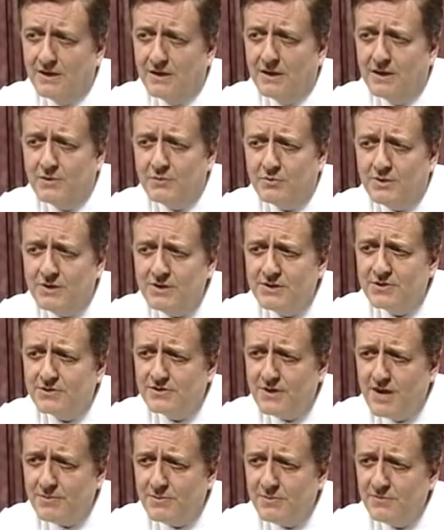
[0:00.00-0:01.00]
I'm trying to
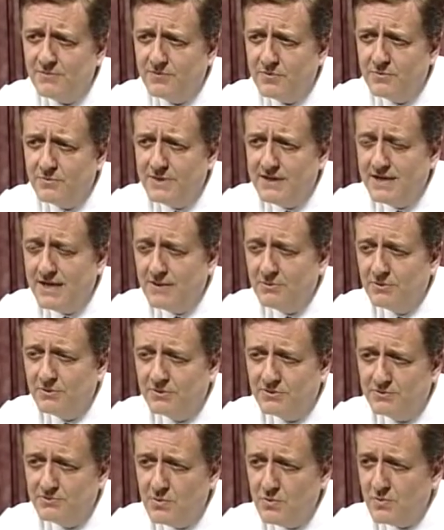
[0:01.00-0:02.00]
stop them from being able to
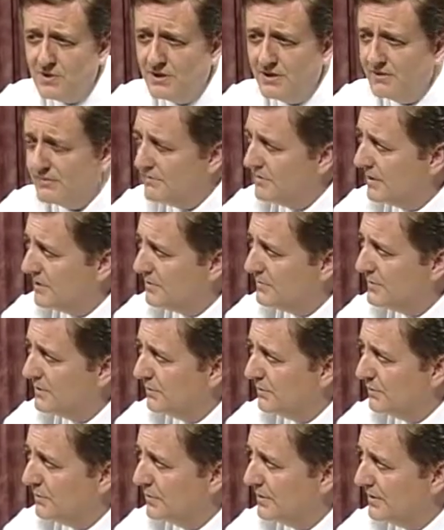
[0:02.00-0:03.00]
smoke in an environment
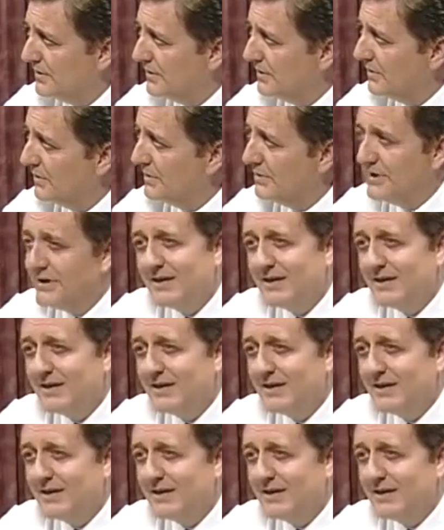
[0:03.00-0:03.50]
where they're